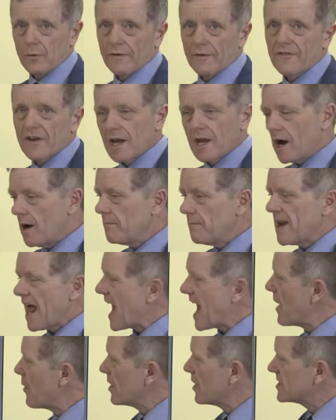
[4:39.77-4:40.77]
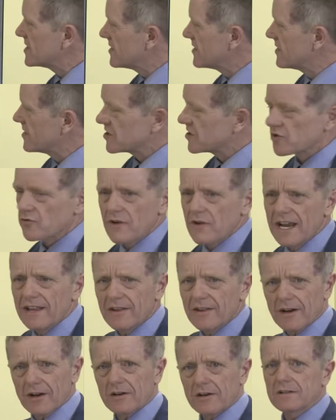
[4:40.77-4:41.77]
We've come now onto the screen
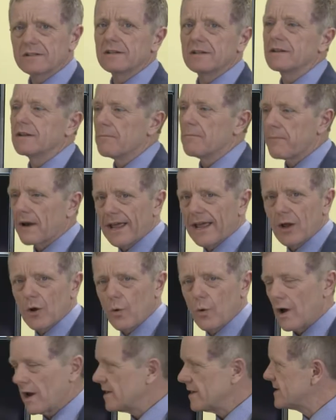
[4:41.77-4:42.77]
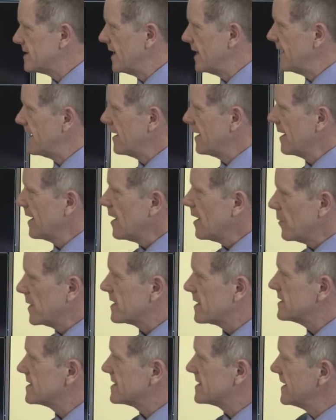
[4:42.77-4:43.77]
that looks at the blink quality. We
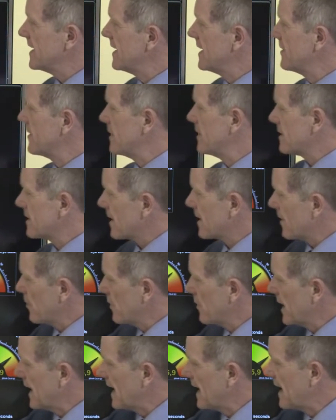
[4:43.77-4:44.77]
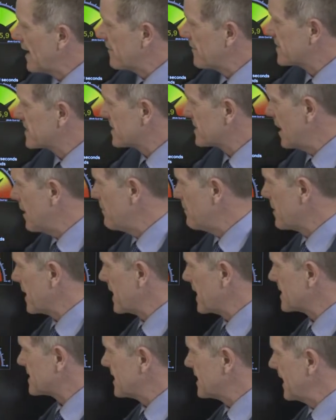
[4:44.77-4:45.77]
can see that we have some
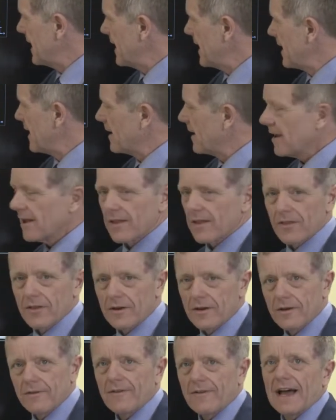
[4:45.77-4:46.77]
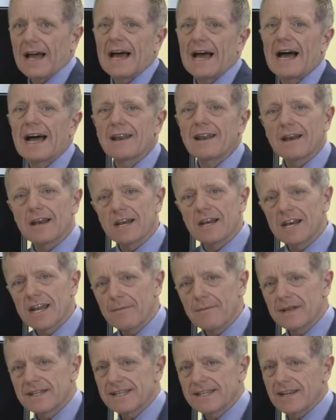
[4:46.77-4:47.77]
blinks here that have had a
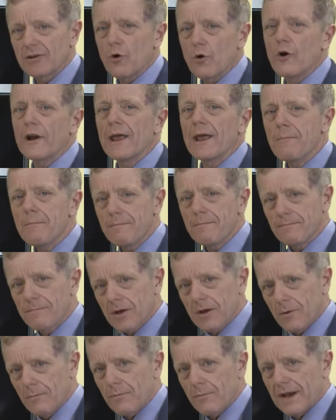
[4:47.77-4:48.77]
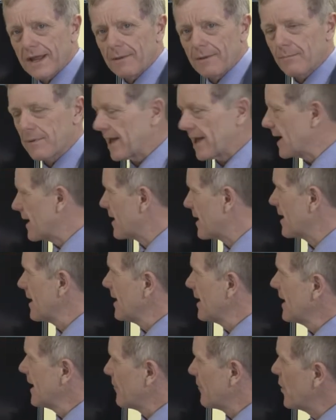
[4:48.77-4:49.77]
limited or an incomplete blink.
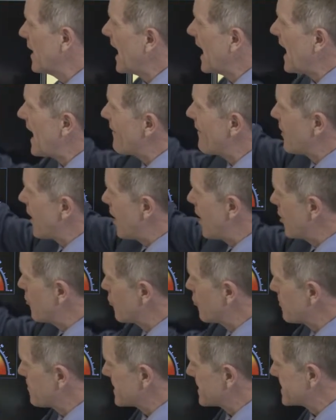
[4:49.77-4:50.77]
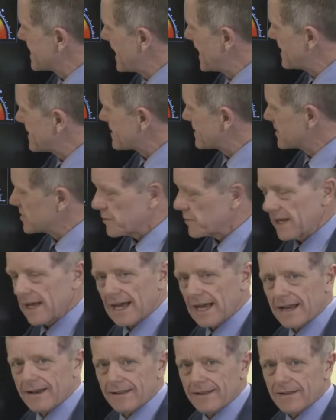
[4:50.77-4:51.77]
If we have 100%, as we
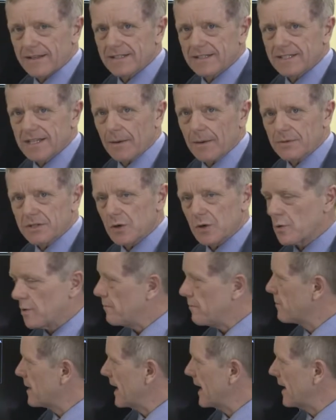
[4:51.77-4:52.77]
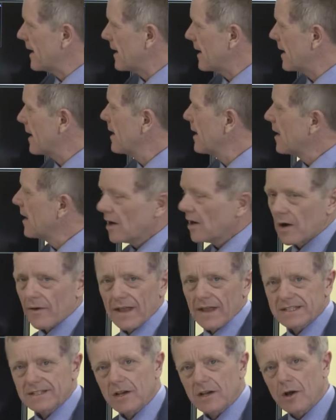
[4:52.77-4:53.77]
had in the subsequent blink,
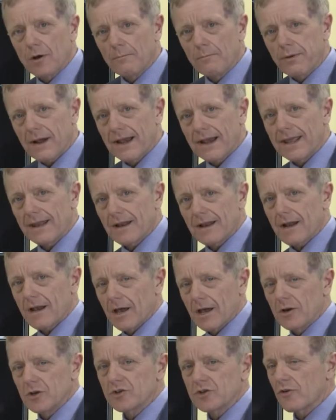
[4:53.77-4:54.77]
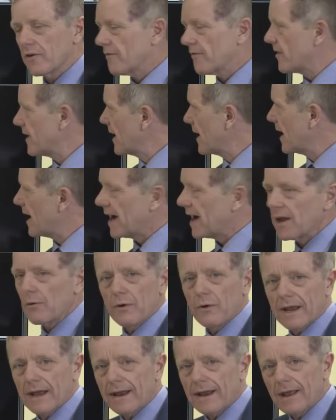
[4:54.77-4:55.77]
that's a complete closure of the eye.
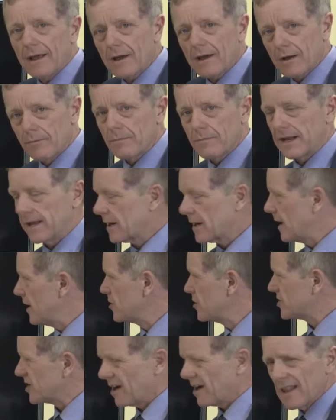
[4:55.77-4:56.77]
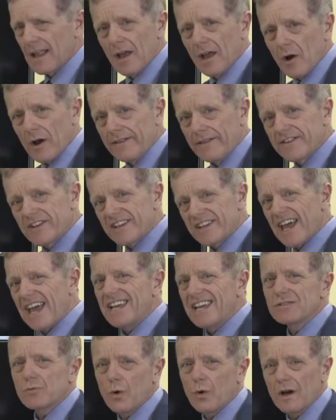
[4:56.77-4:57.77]
We're getting a complete closure. In
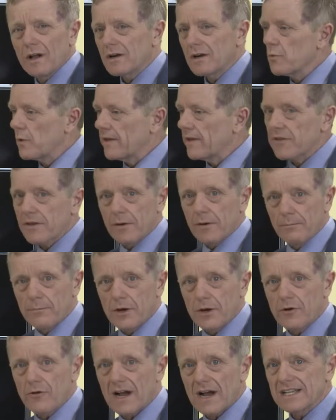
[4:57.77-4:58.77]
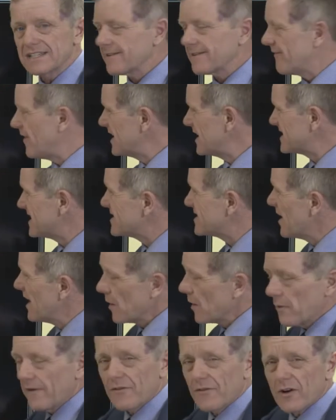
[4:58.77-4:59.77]
today's world with computerized
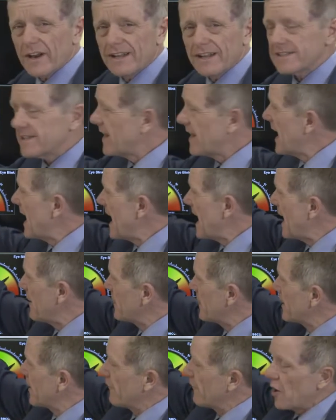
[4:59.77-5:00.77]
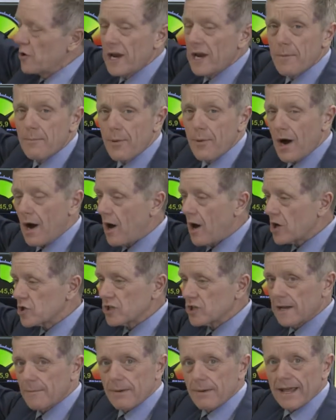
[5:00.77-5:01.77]
devices, we've got into the habit of only
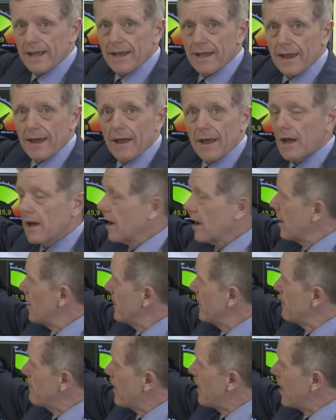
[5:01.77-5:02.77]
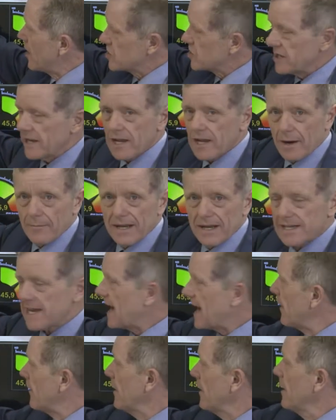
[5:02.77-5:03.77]
partially blinking. only partially coming
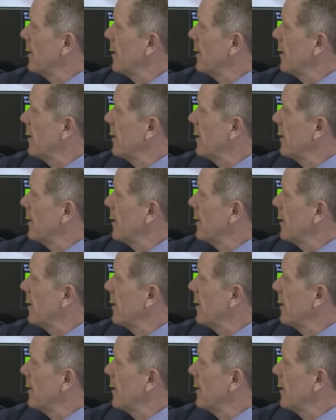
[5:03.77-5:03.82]
down